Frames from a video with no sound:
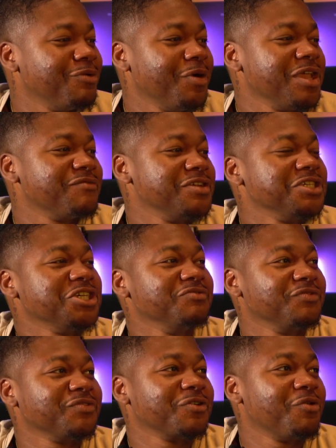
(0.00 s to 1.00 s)
been waiting for this
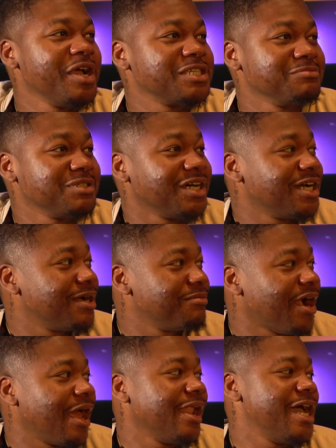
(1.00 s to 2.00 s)
interview for quite some
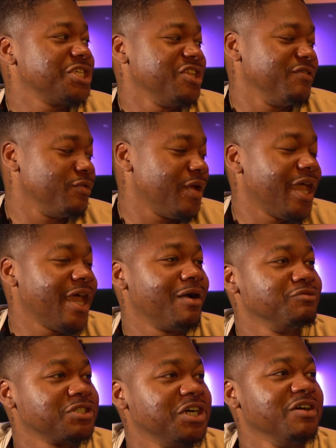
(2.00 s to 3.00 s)
time. Our last interview we
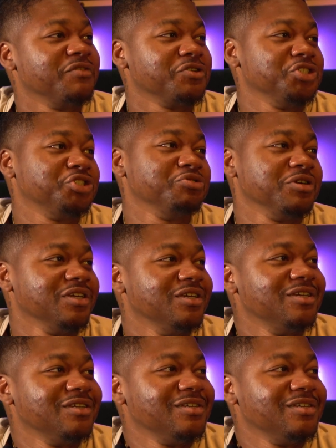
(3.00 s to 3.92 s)
had was cut very short.